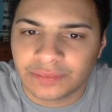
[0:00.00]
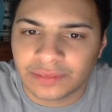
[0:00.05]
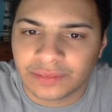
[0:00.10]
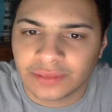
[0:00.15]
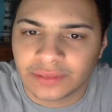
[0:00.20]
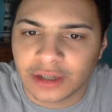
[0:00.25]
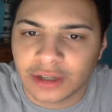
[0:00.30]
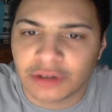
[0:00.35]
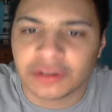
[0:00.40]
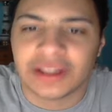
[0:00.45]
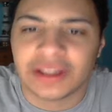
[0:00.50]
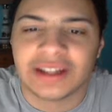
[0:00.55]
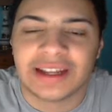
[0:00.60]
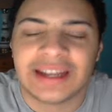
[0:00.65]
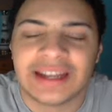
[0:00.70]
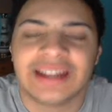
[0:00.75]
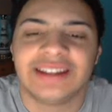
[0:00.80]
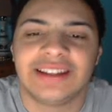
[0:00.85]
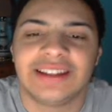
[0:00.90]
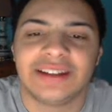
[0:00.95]

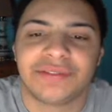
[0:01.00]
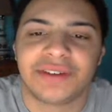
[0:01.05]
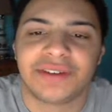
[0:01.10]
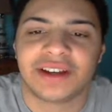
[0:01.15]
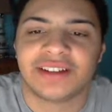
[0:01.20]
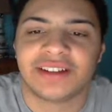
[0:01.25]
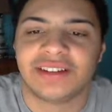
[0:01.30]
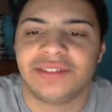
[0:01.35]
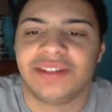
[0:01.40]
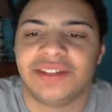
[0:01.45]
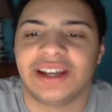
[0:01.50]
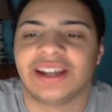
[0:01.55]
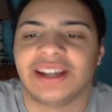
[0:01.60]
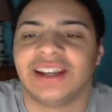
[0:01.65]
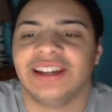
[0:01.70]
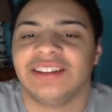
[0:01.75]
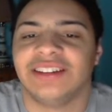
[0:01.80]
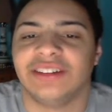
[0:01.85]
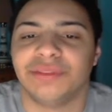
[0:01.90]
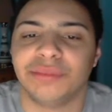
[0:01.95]
effects of
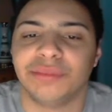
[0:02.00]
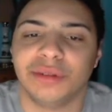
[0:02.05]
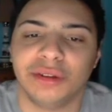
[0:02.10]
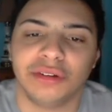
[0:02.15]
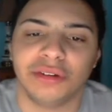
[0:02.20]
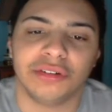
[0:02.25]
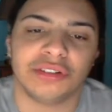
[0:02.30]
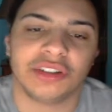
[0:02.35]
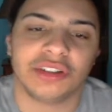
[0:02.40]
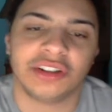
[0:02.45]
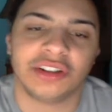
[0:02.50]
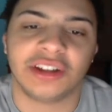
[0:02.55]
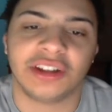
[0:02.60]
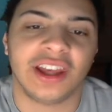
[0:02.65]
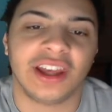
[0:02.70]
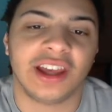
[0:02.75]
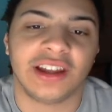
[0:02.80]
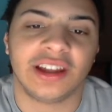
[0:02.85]
decades of pollution. Okay.